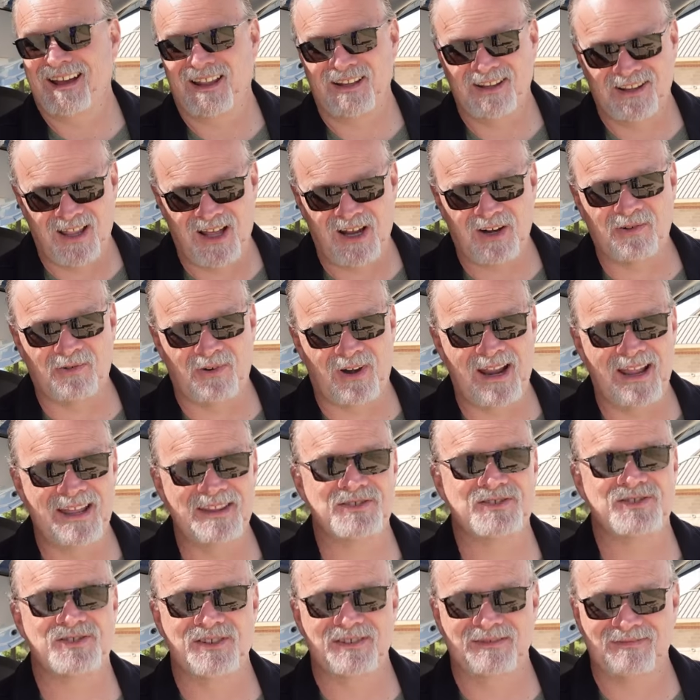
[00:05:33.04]
lug
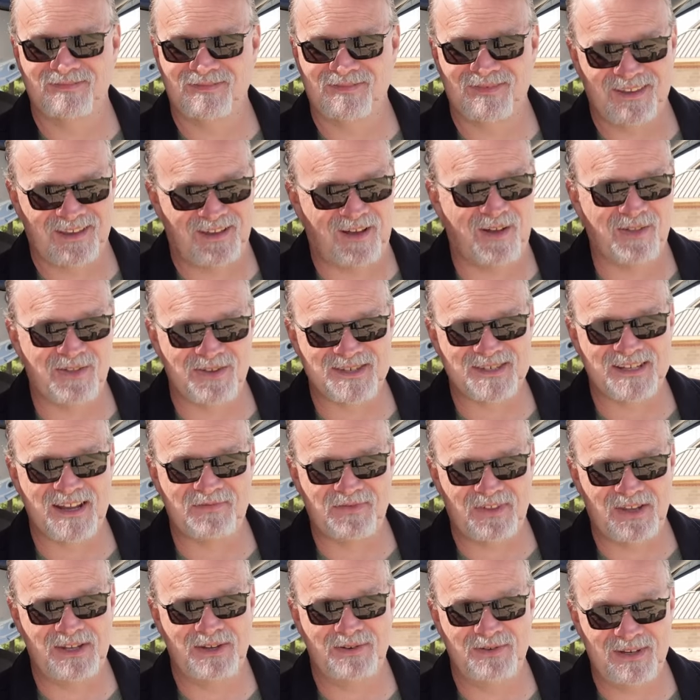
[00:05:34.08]
wrench and all the stuff
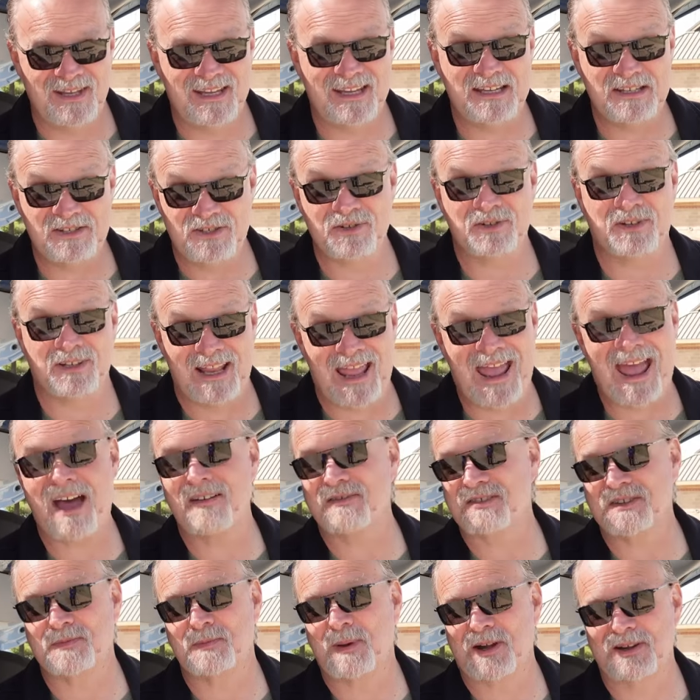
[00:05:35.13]
that you need, you can have
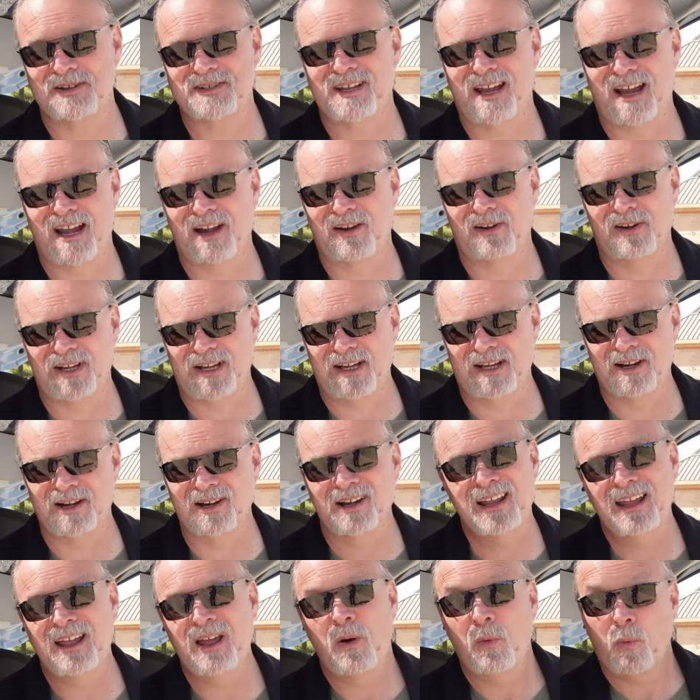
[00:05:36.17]
a spare tire in here.
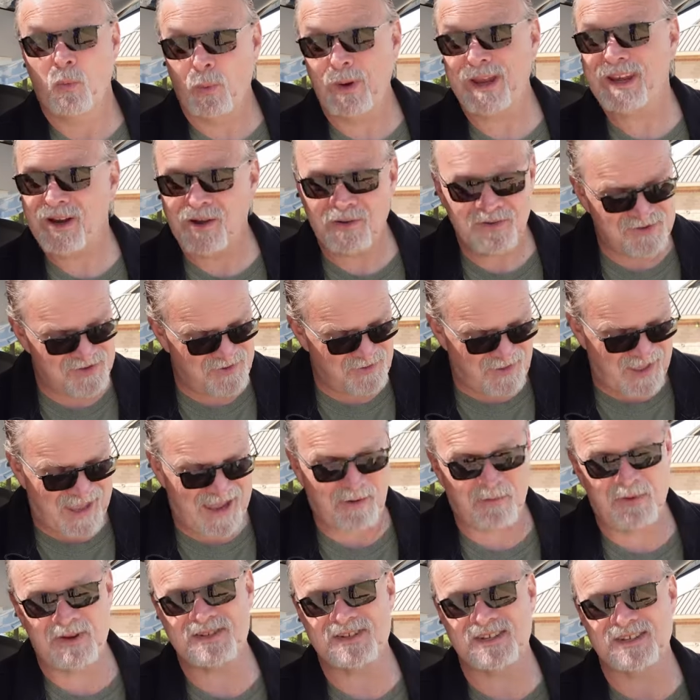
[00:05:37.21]
We don't do
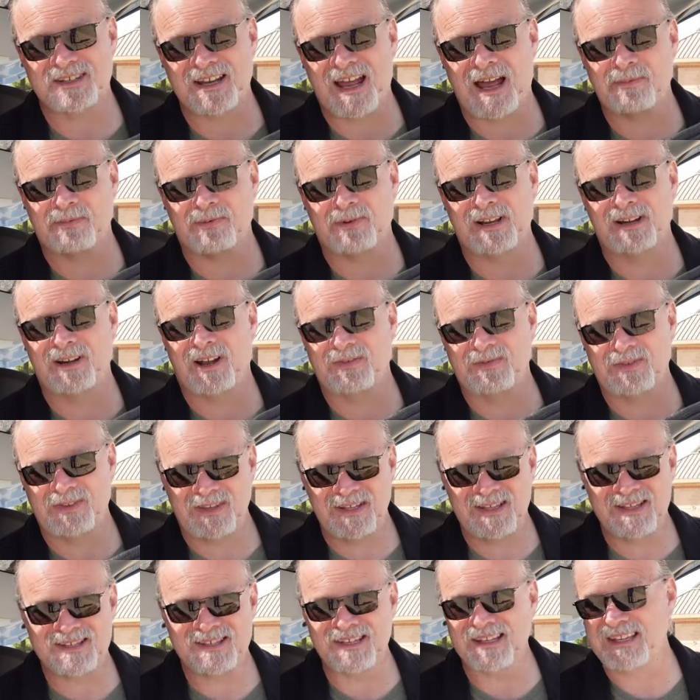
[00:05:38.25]
that. We just operate off of
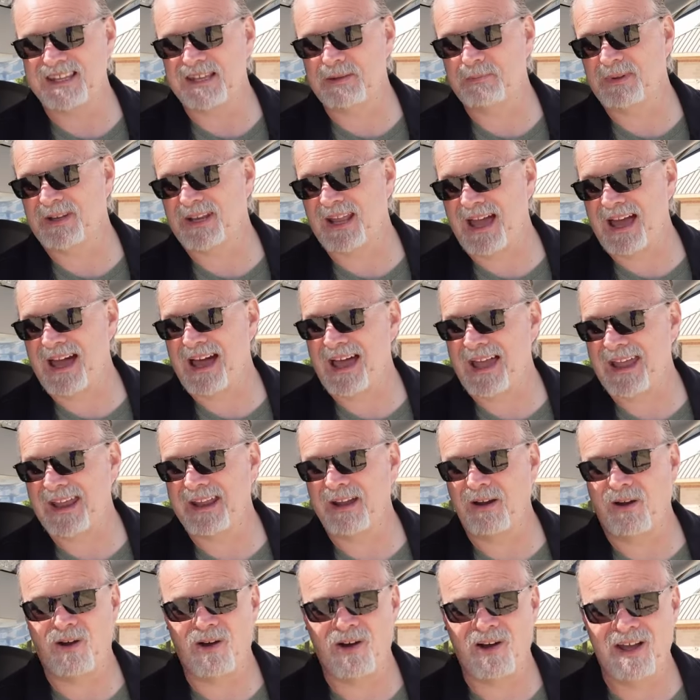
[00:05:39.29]
this and keep an eye
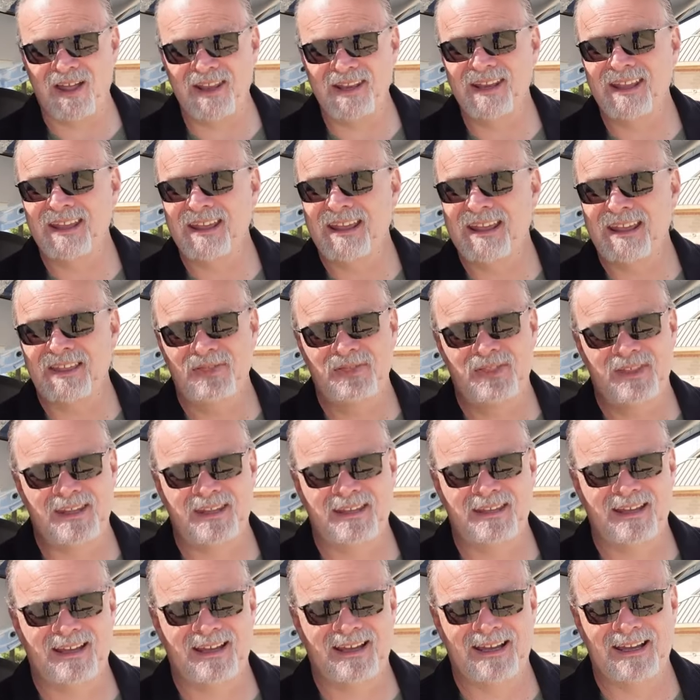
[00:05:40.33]
on
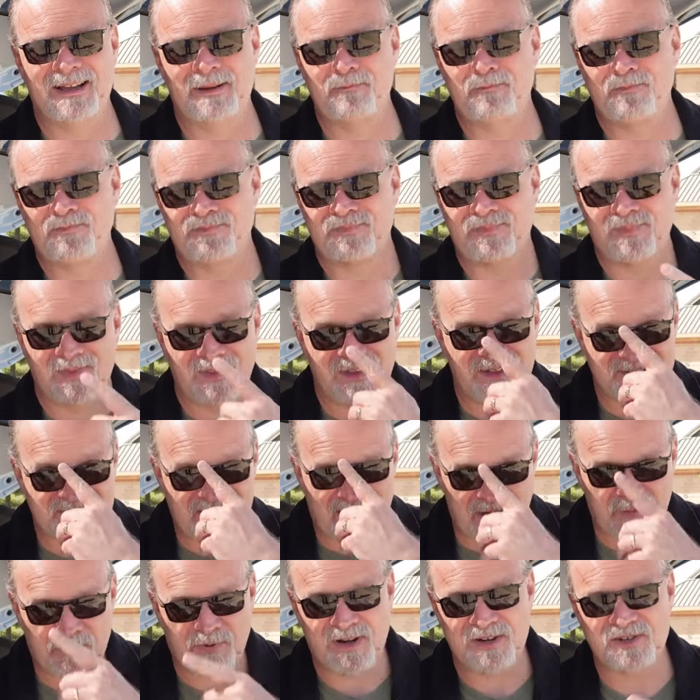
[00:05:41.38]
the
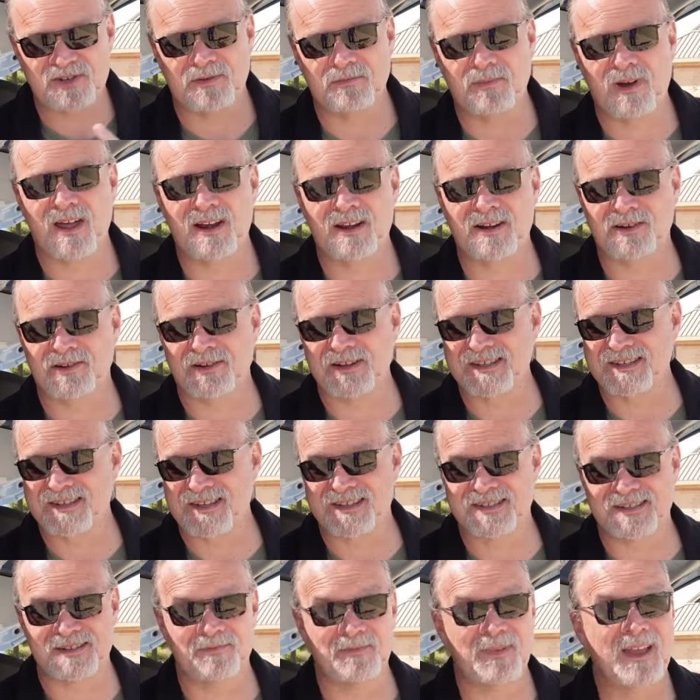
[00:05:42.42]
tire pressure monitoring
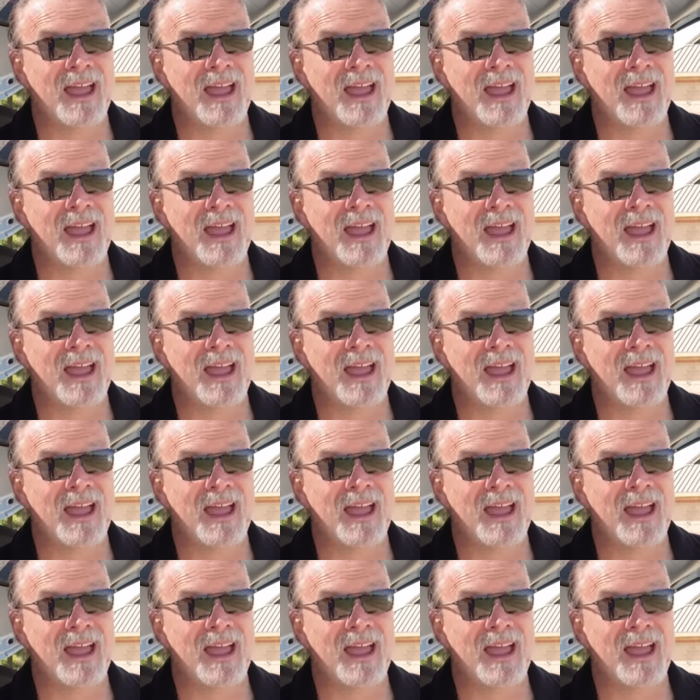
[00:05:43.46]
system.